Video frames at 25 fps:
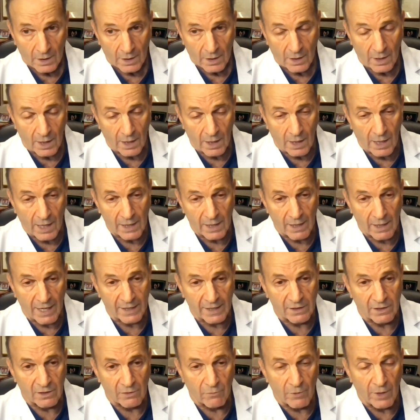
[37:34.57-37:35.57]
I
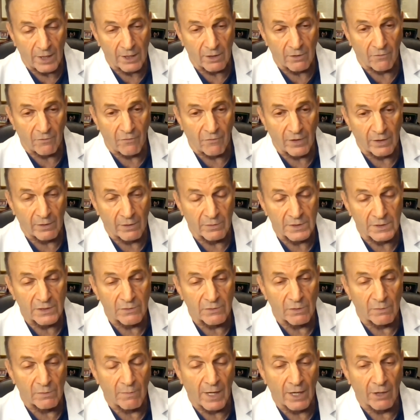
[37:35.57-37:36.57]
like the radio frequency
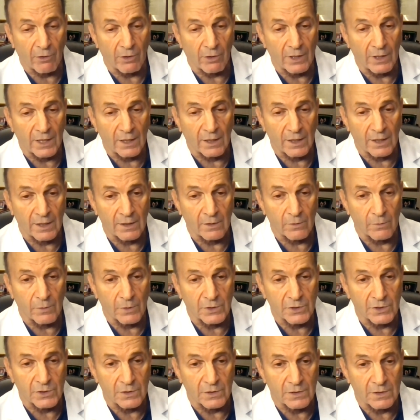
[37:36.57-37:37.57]
with microneedling,
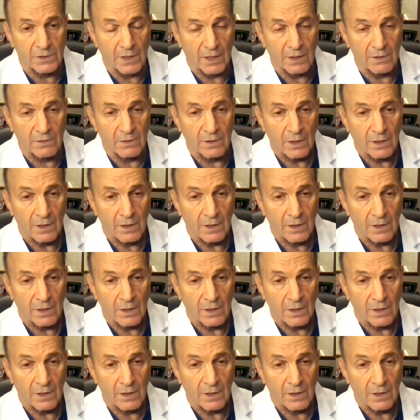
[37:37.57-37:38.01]
which is a